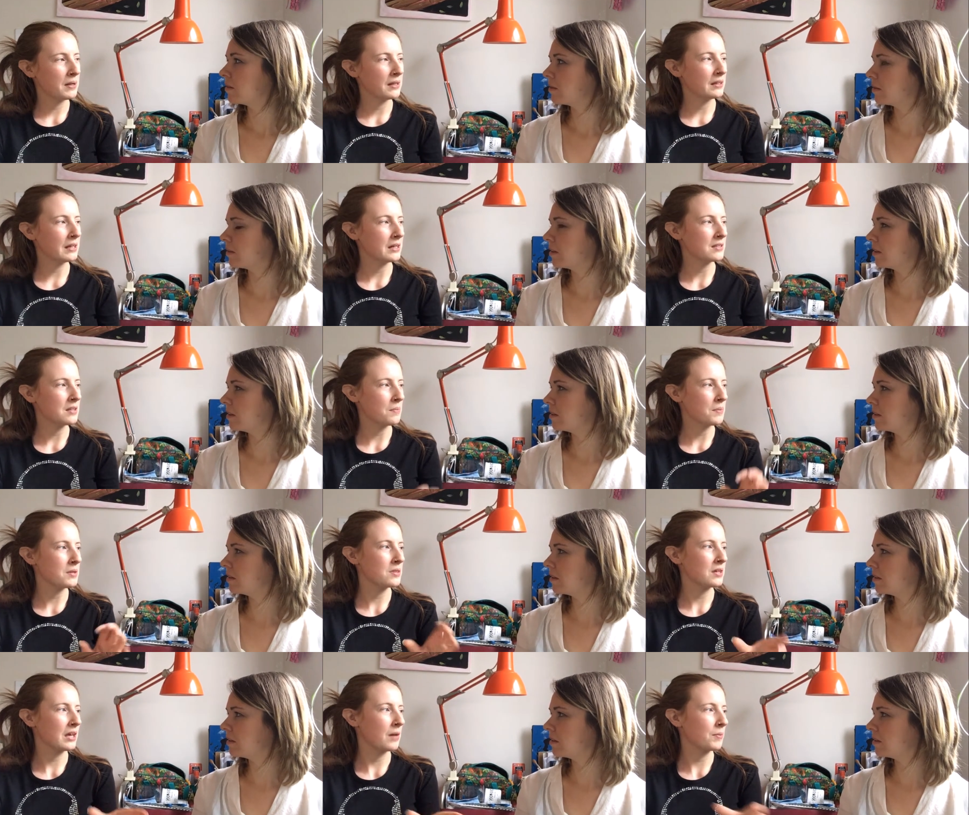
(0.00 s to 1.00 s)
Speaker 1: but like nice. some
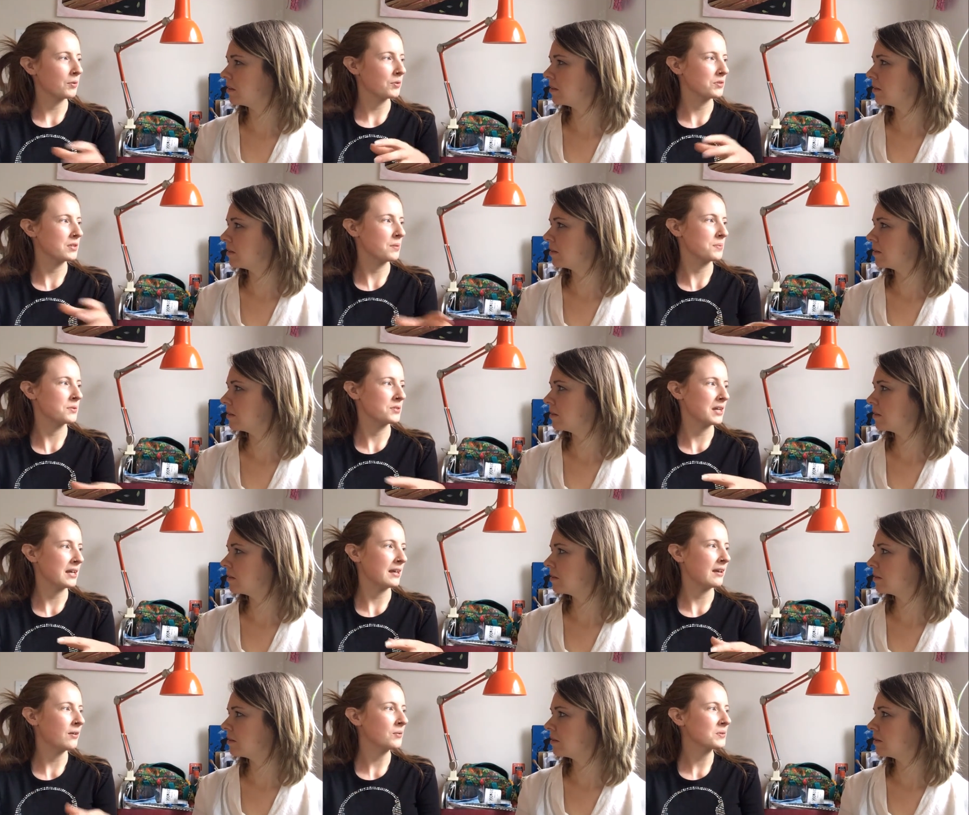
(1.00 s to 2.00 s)
of the chemical steps are
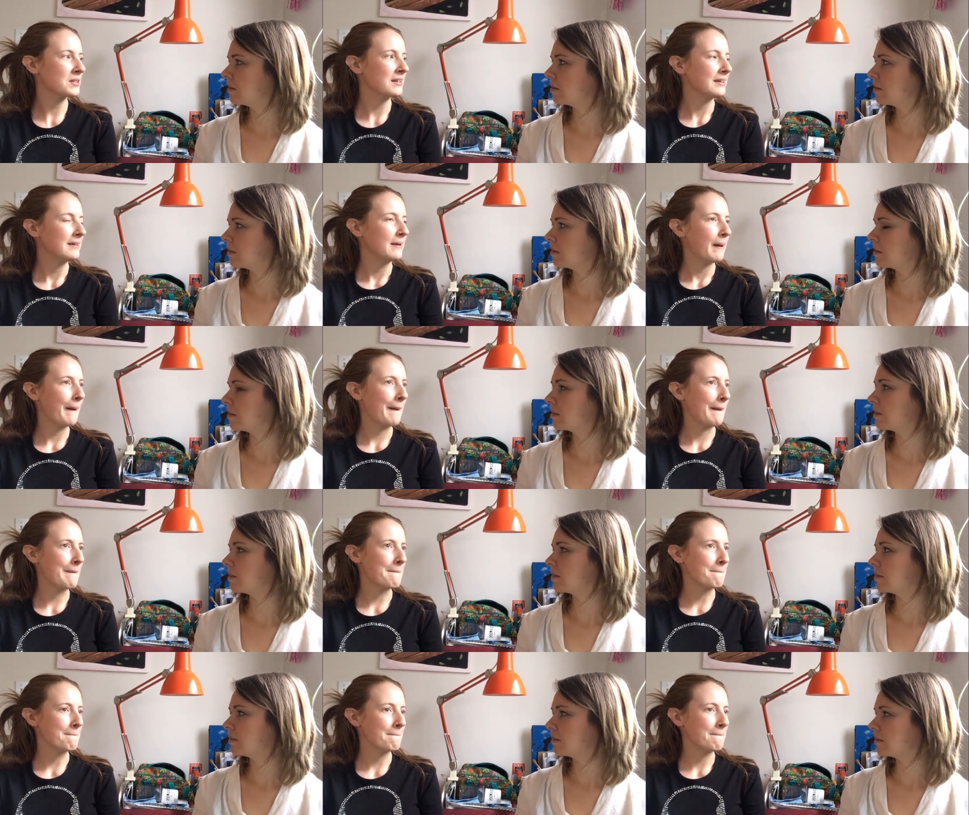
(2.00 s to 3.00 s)
taken out
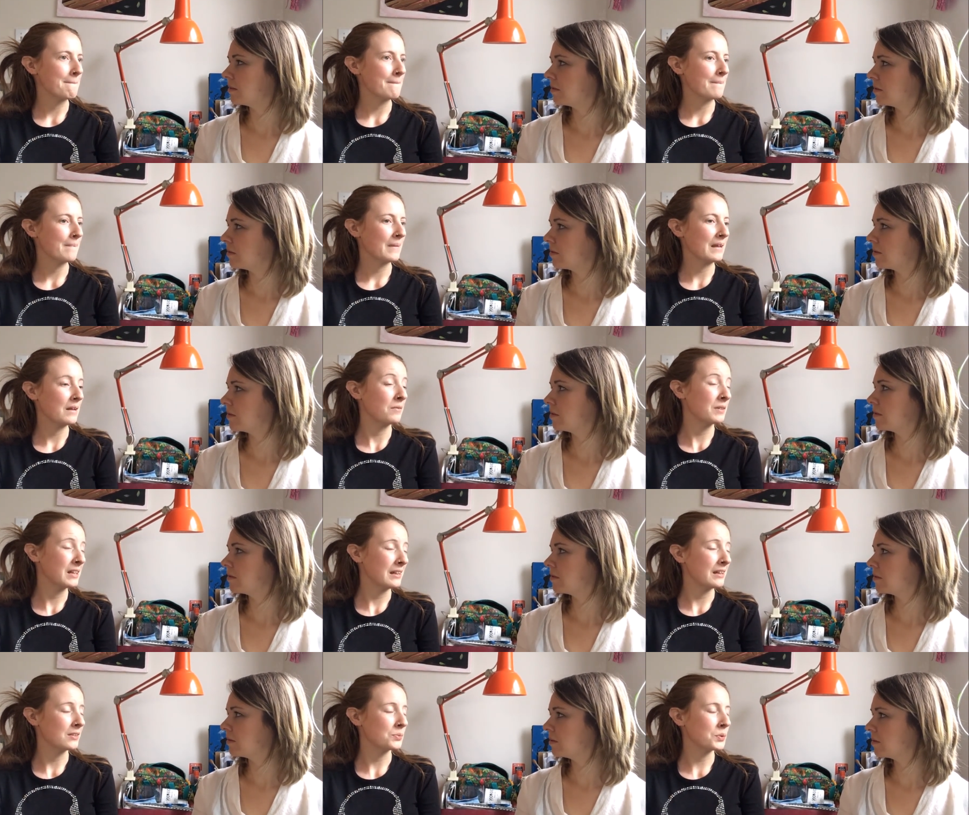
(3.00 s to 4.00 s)
um, and I
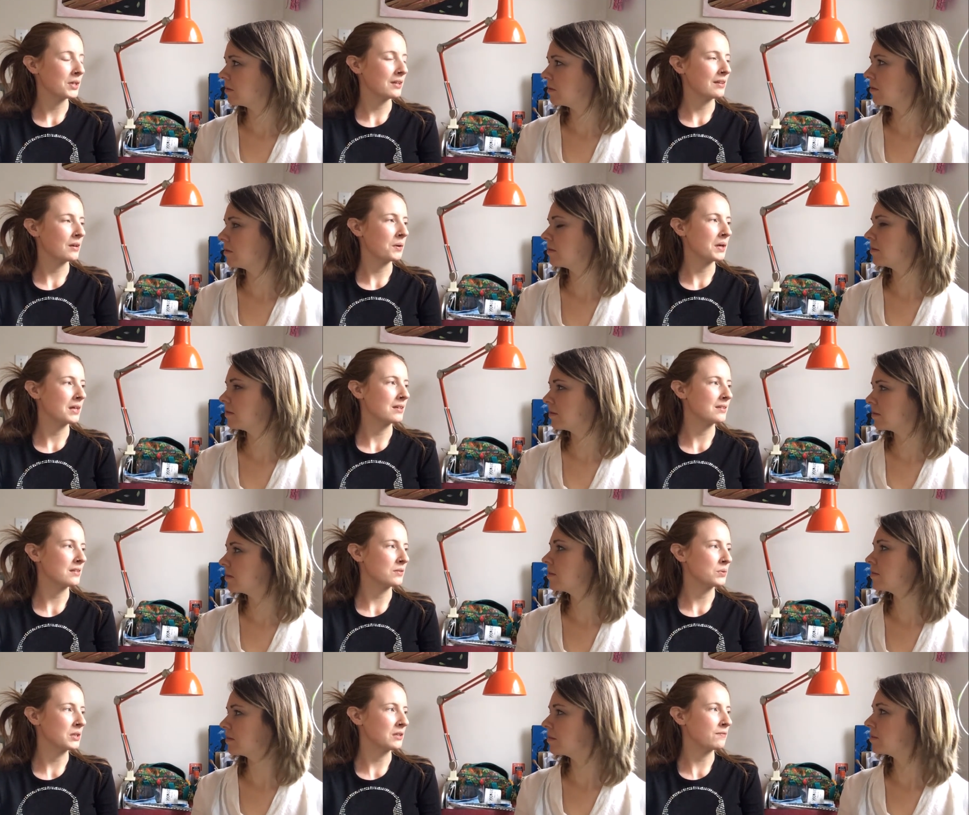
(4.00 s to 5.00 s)
really liked working that way because
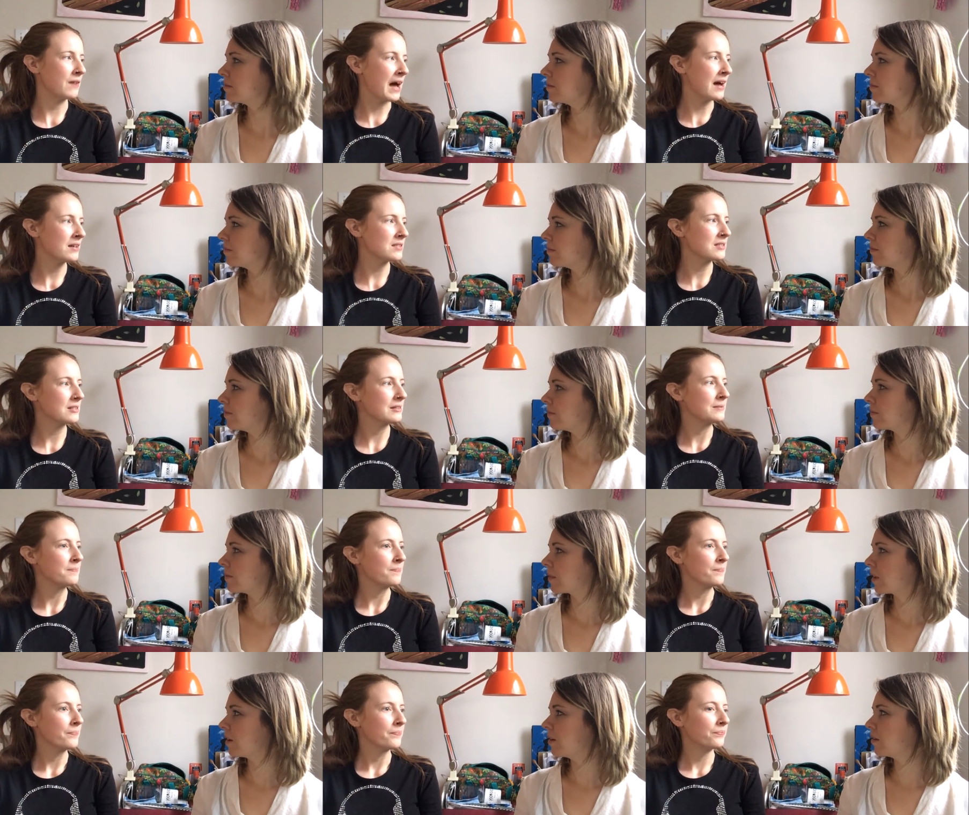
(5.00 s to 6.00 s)
it's really fast.
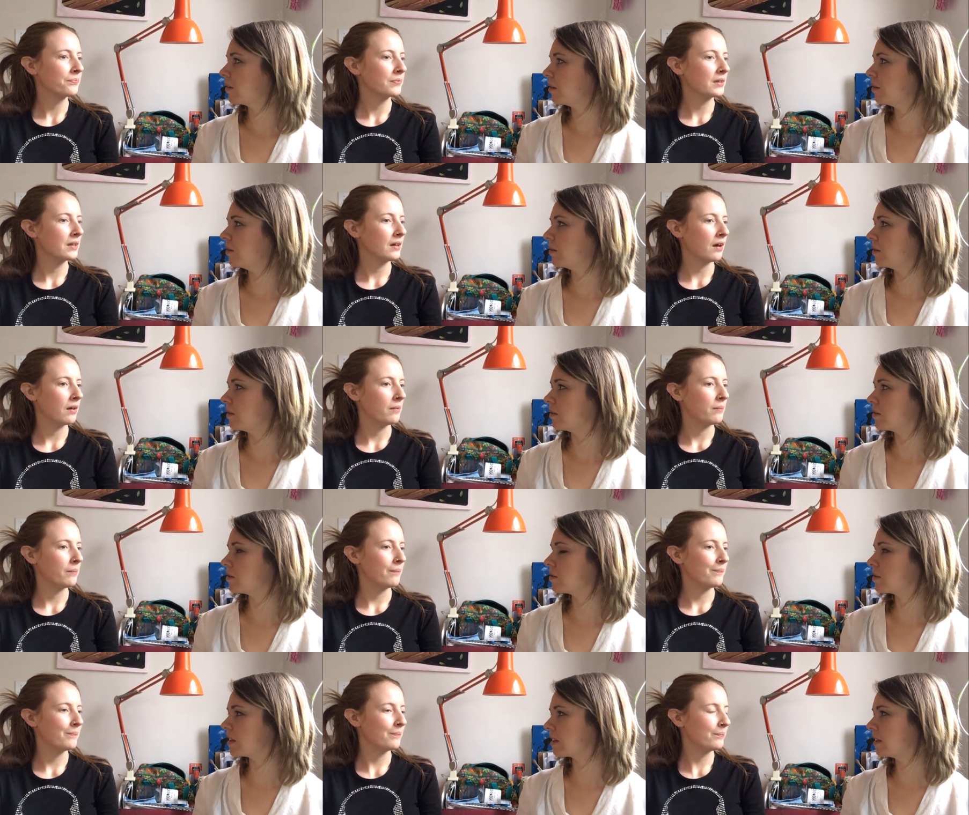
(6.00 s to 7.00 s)
Speaker 2: Oh, cool! Um,
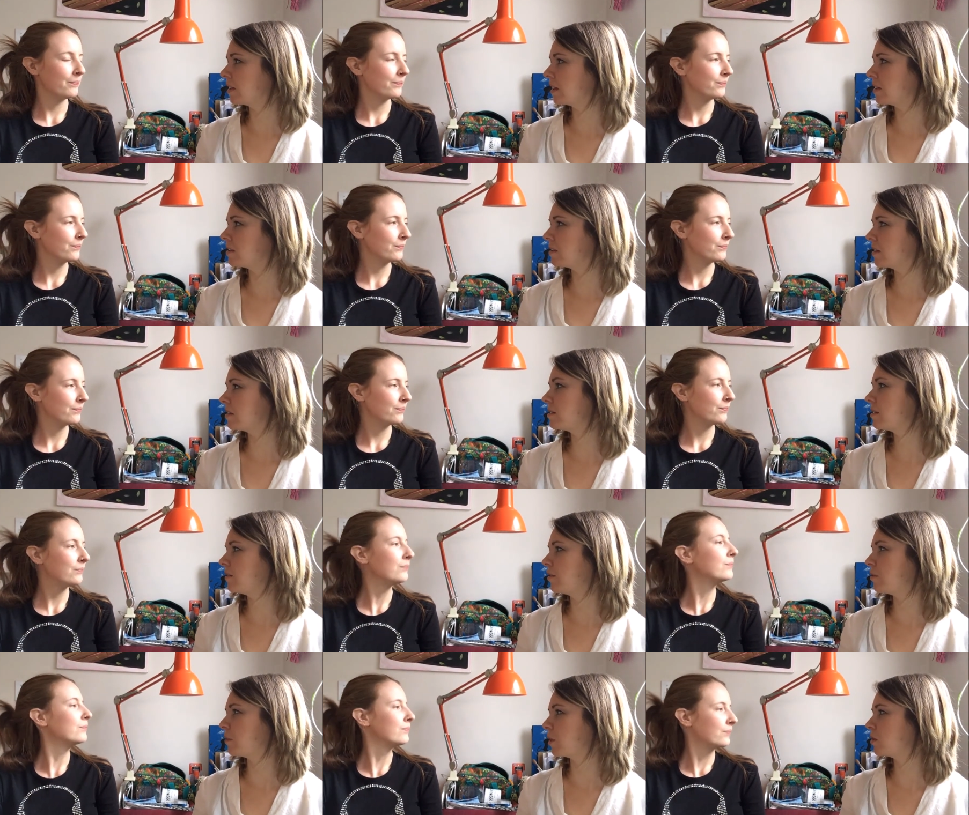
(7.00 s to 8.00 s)
so it's like a light
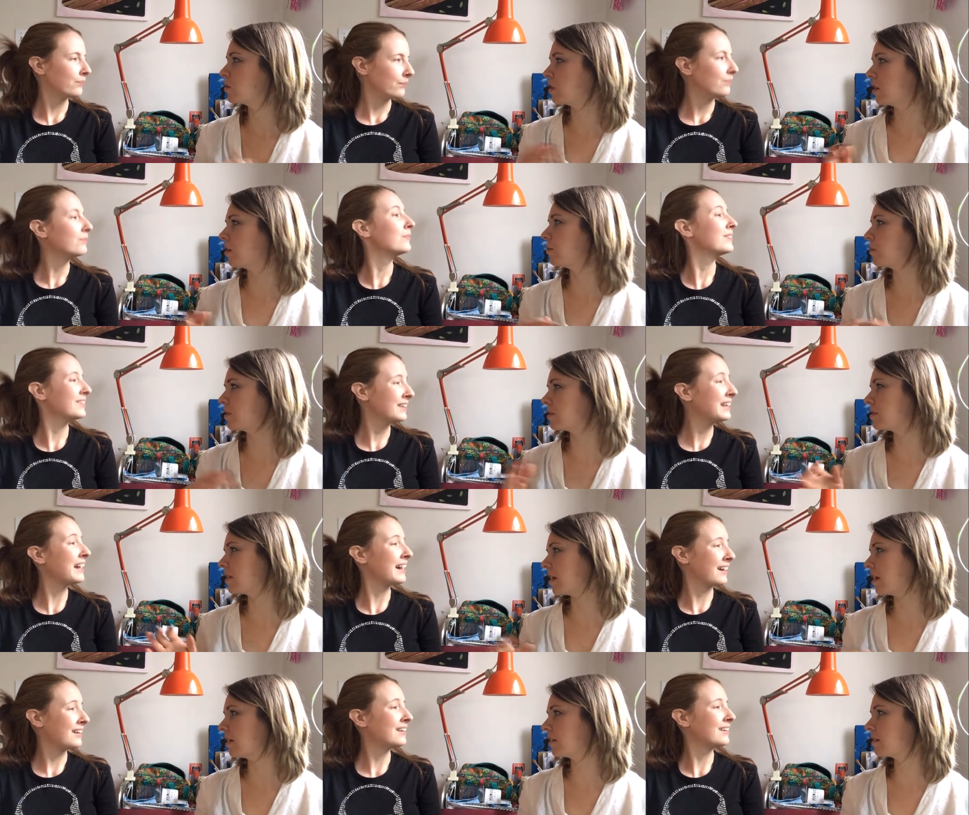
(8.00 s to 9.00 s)
sensitive emulsion, almost
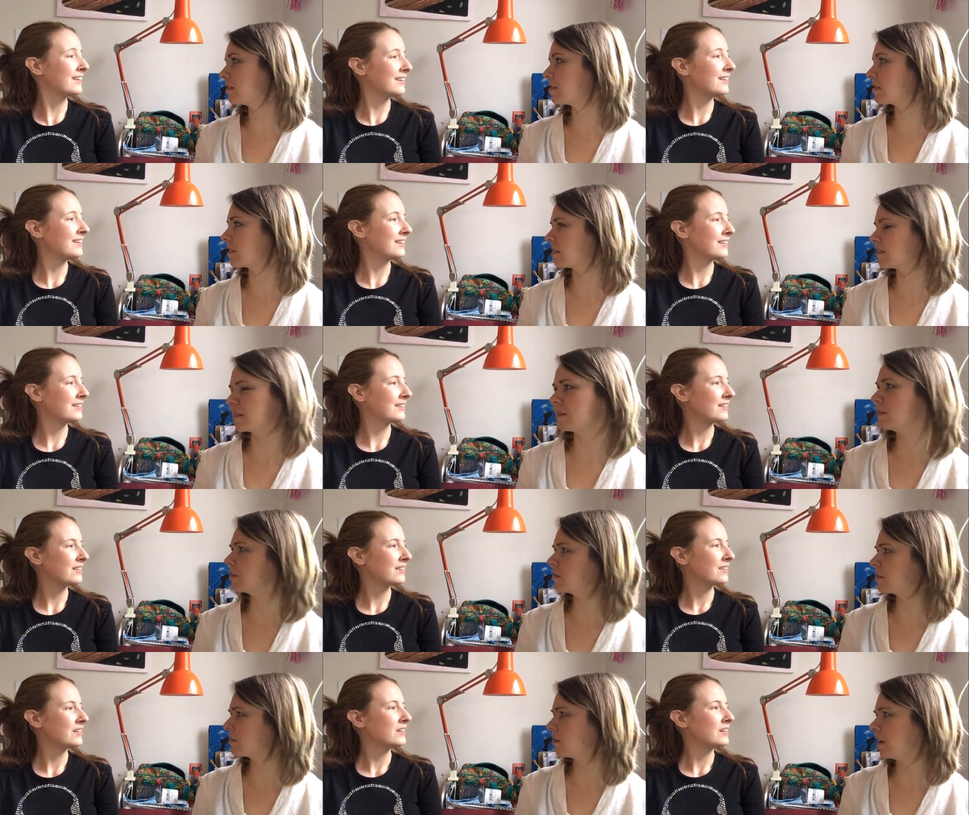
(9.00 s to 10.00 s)
yeah. like like
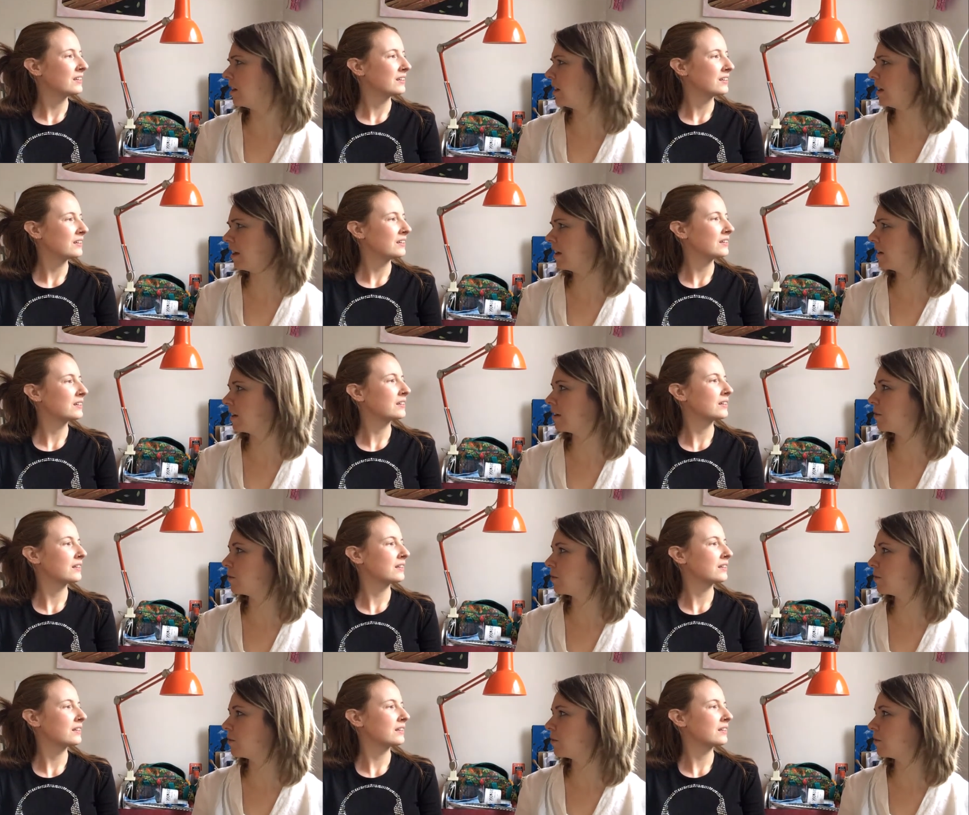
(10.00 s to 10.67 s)
silk screening